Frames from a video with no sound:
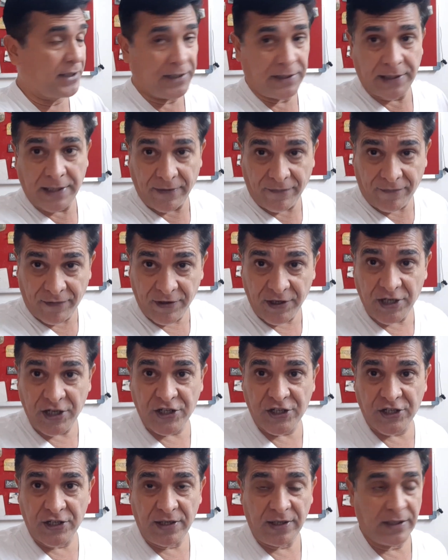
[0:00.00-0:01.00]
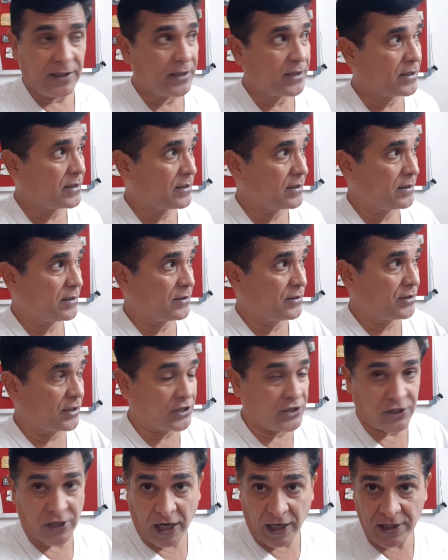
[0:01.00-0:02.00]
definition, the
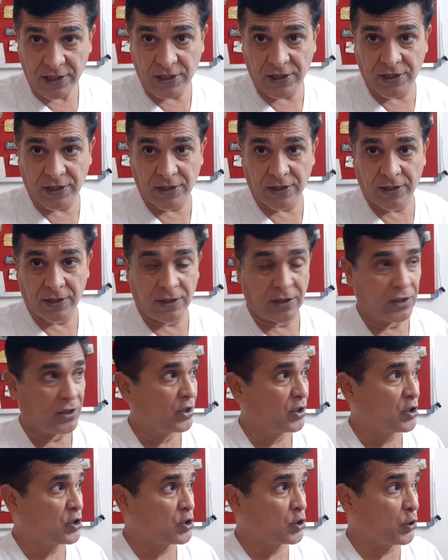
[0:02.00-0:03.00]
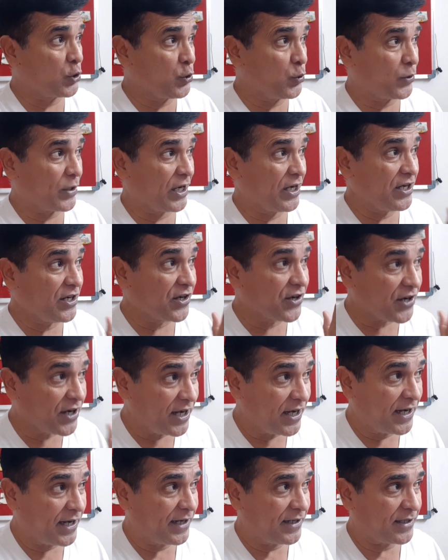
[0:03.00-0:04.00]
charts, so you can
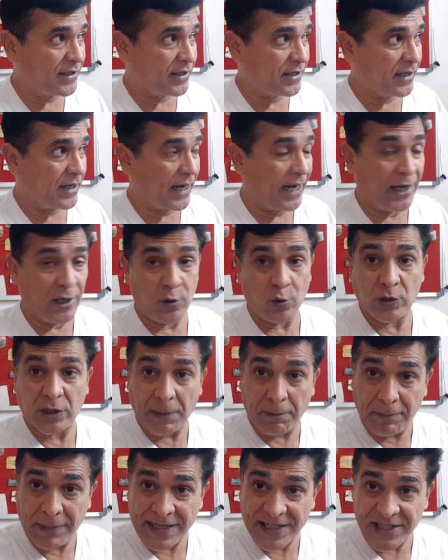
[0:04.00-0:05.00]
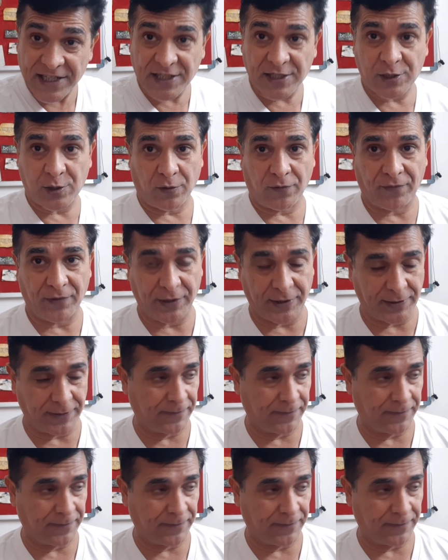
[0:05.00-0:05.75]
relate and know the basics of it.